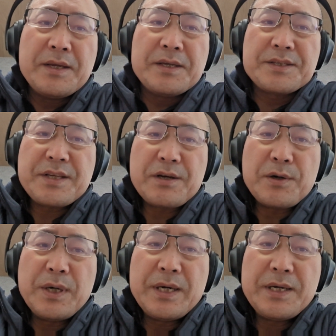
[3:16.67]

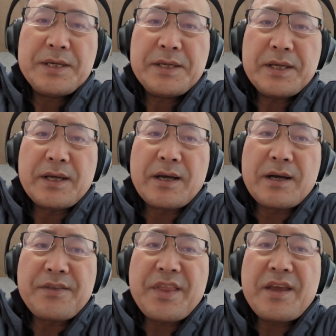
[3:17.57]
So
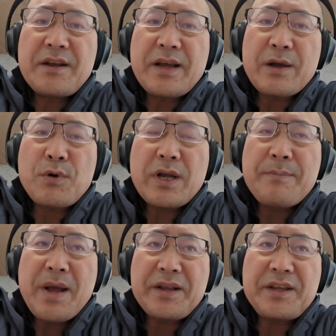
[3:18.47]
then I will
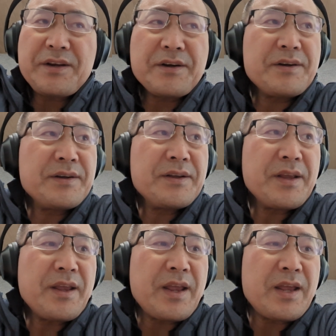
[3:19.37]
come back here
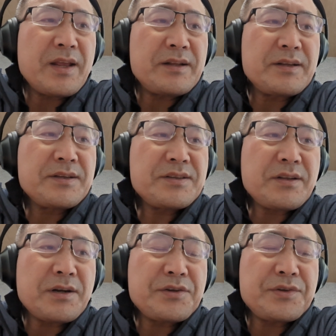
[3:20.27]
and
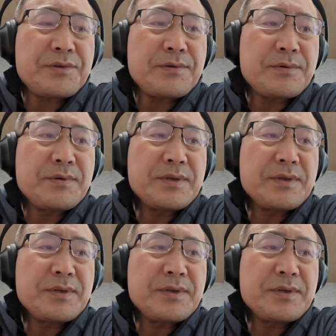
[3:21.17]
start to